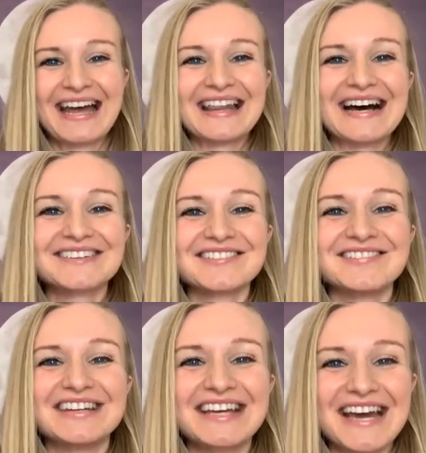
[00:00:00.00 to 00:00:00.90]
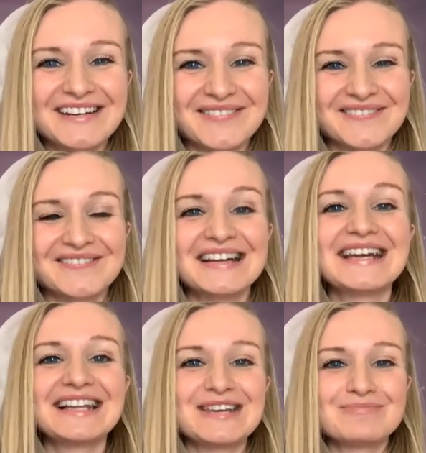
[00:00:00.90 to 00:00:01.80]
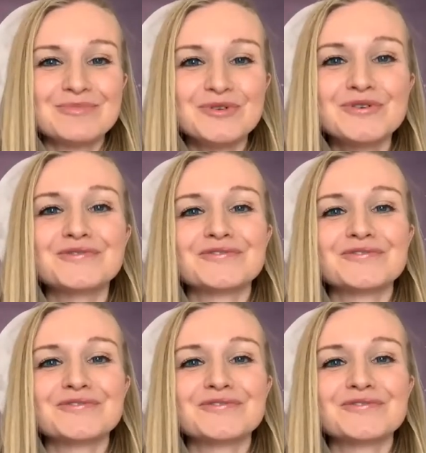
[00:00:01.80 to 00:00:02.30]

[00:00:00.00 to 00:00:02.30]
That's when we can really move